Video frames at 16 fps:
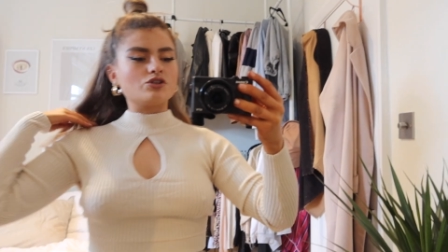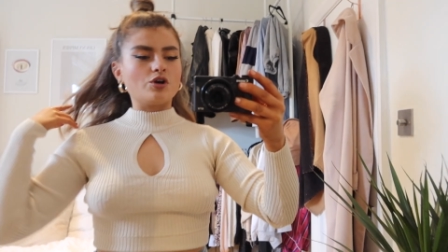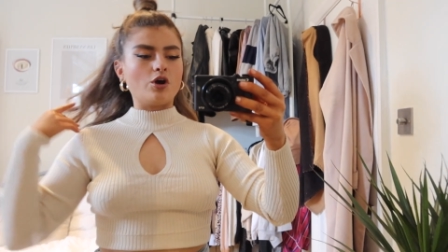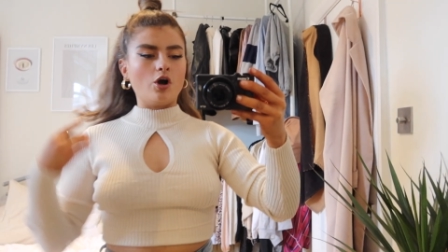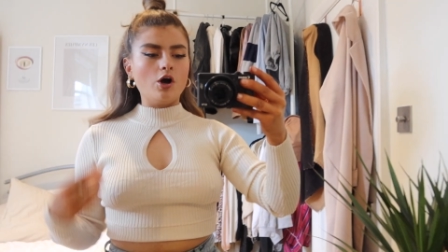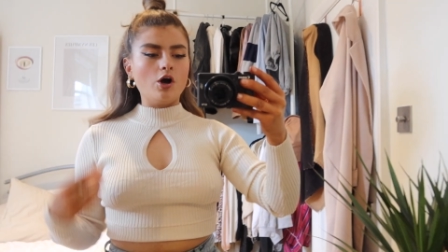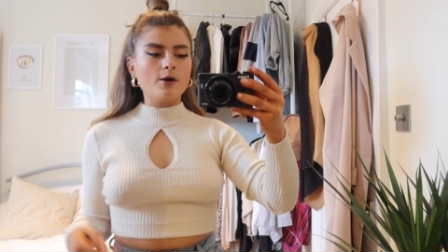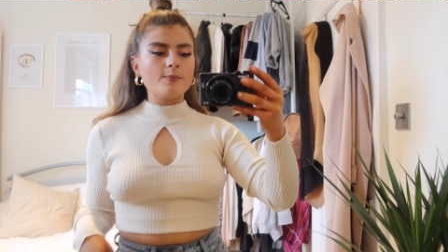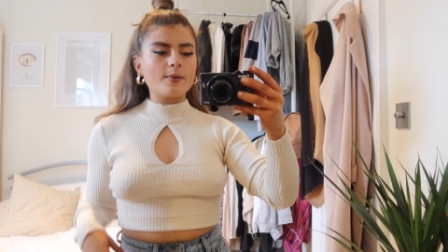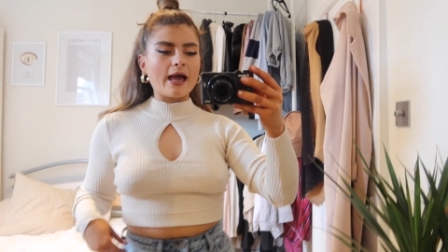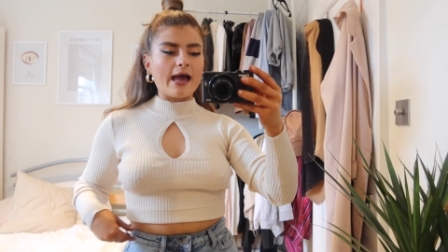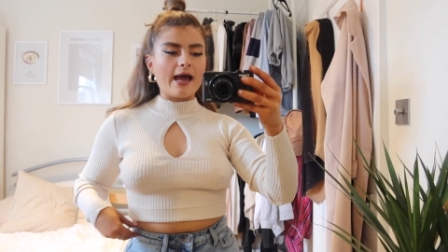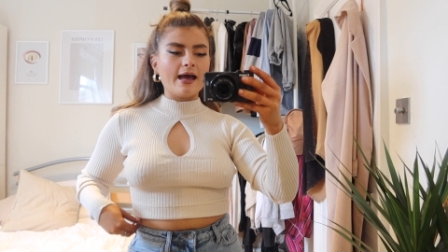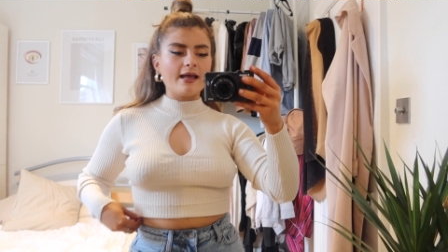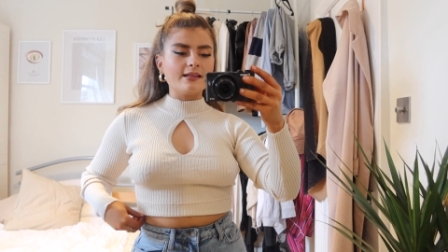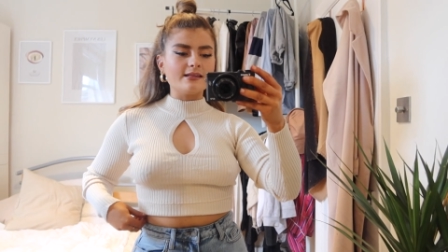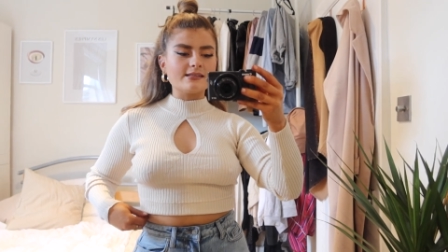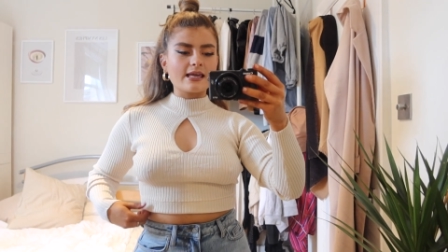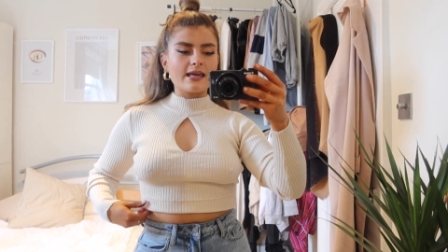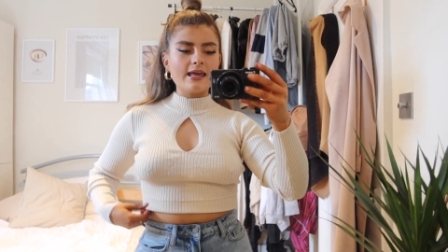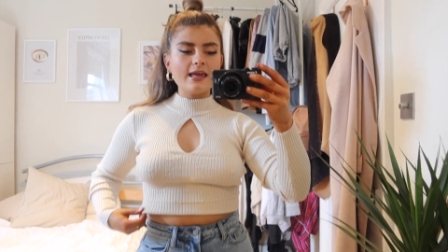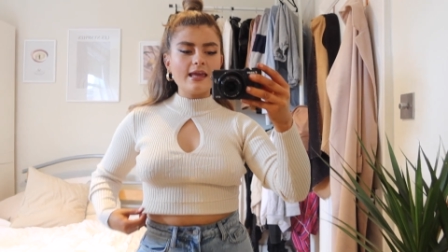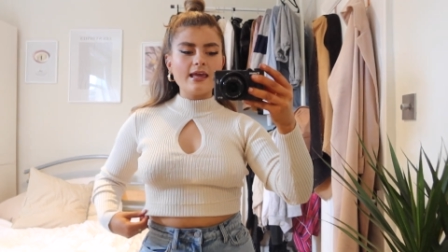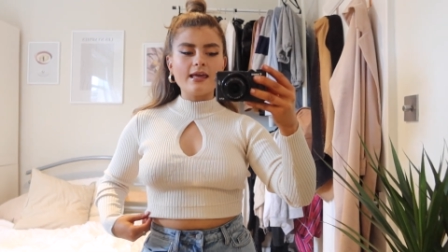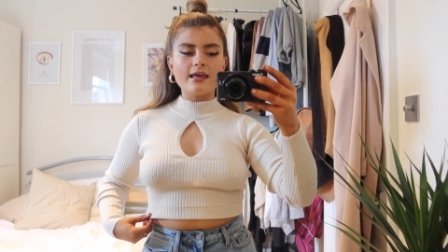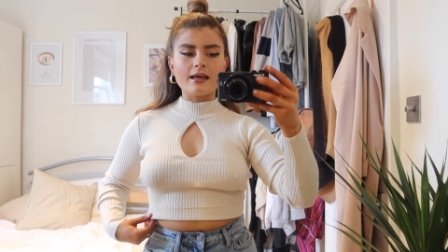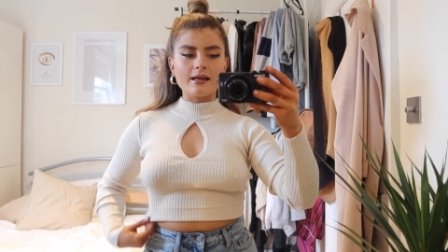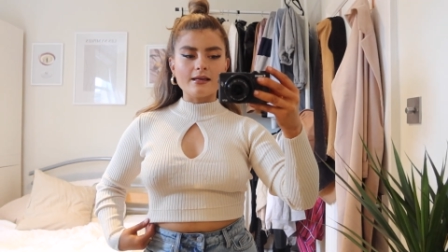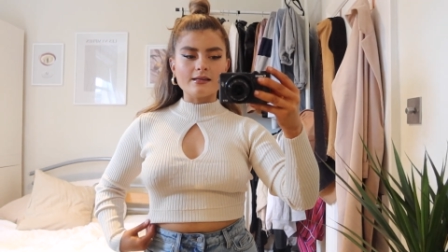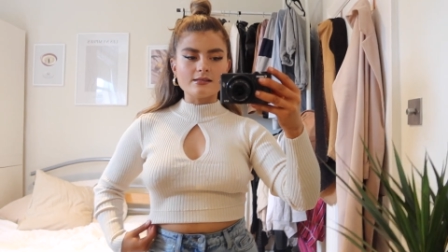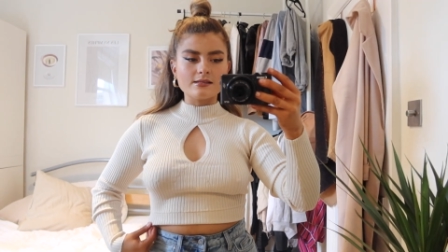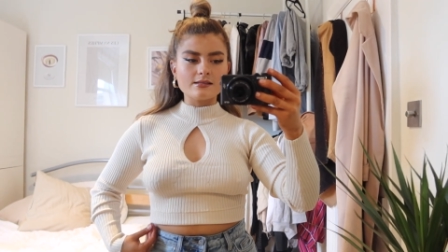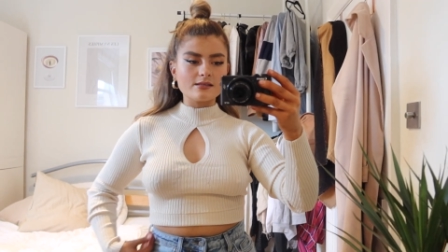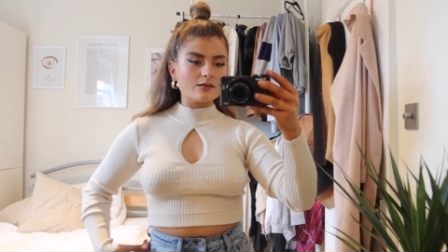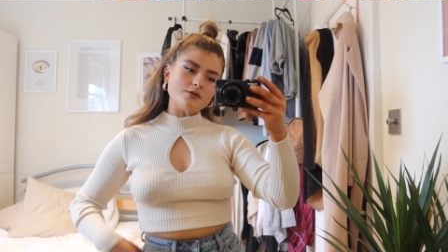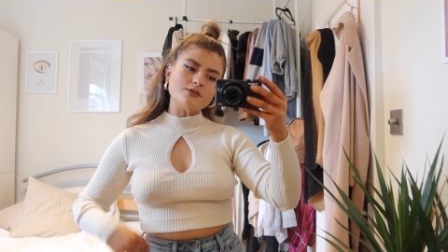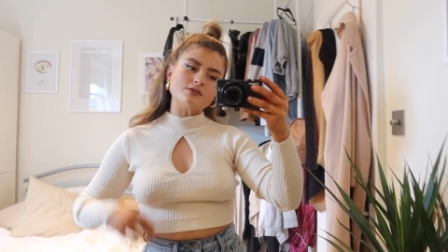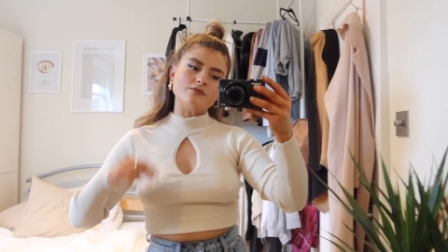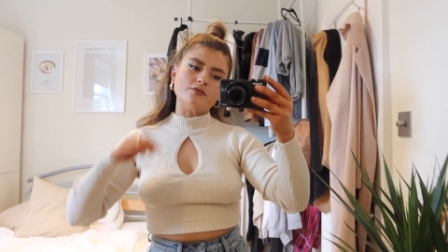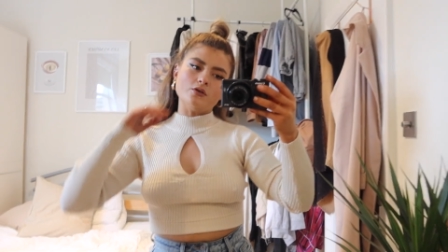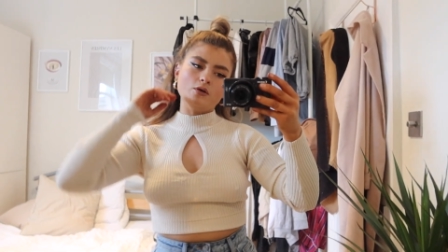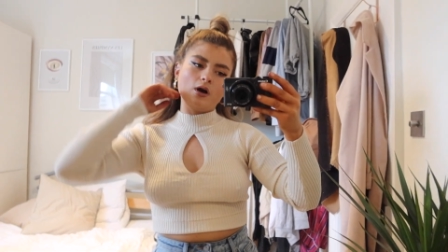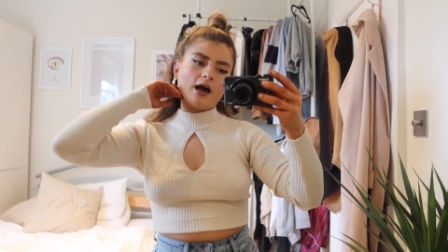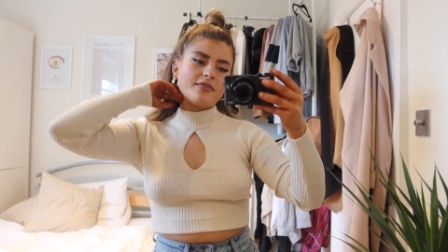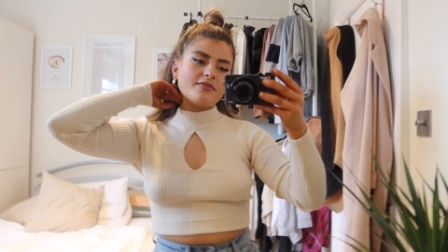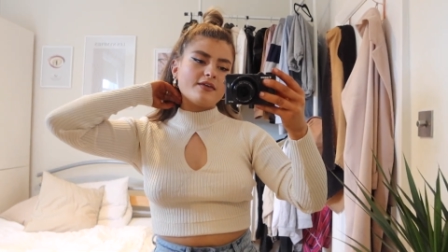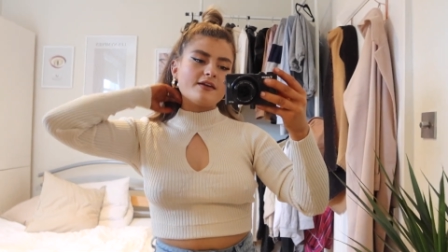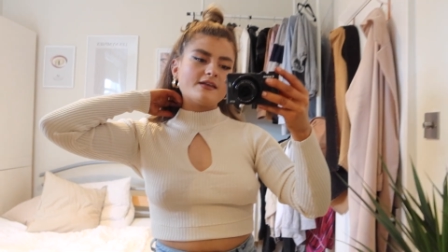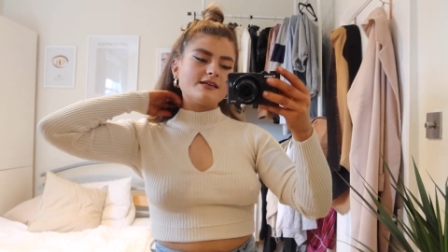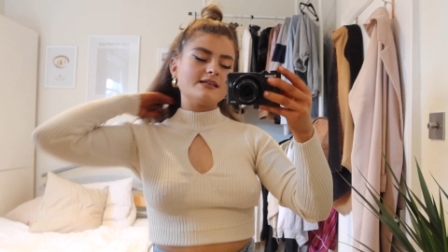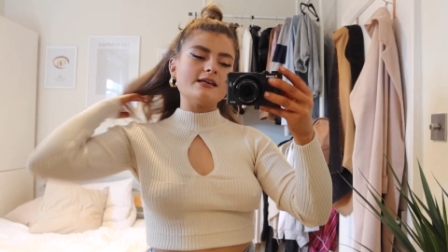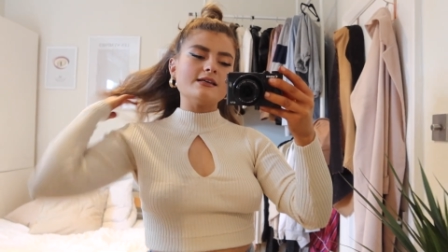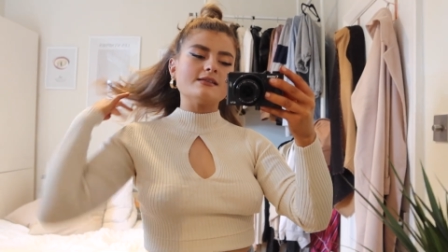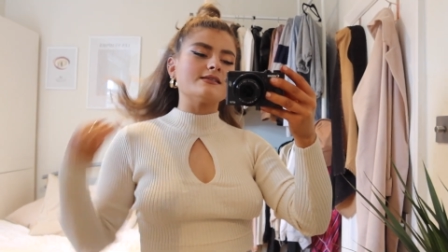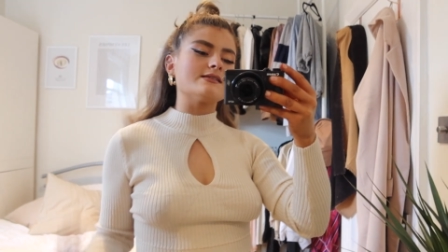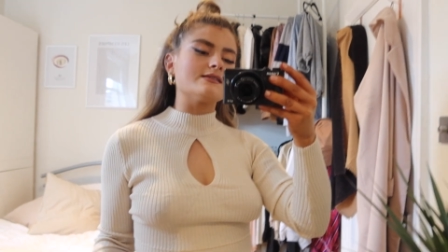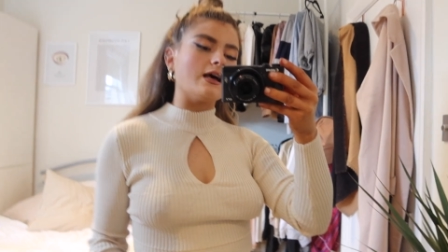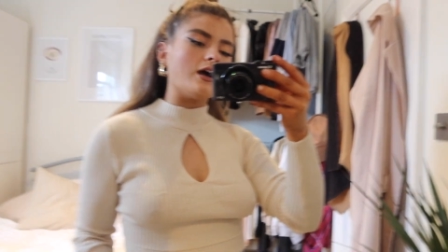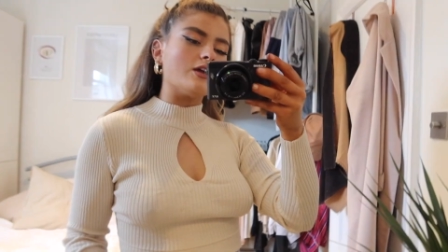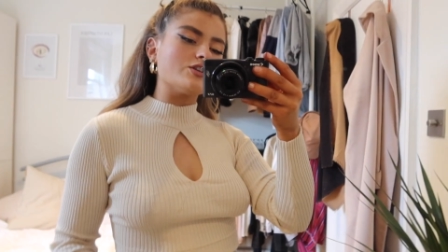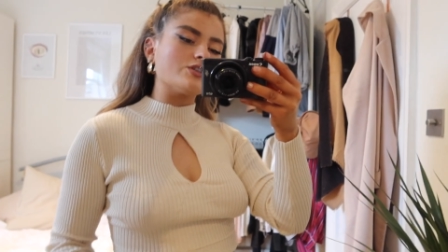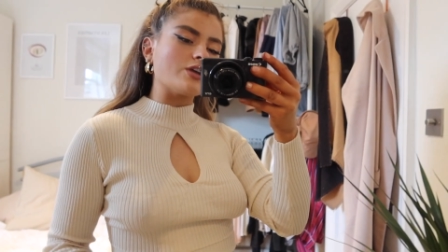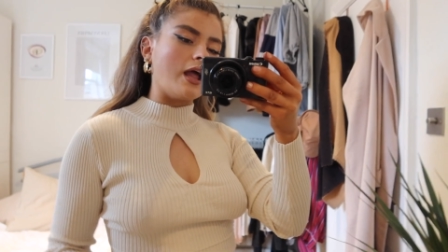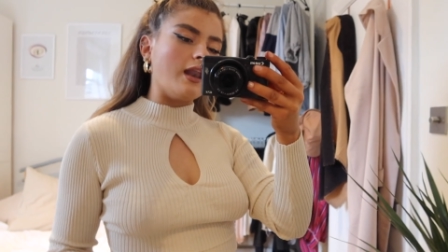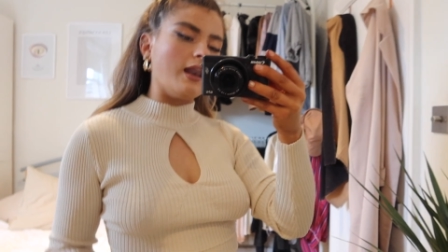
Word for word: top and it is beautiful i think this is such a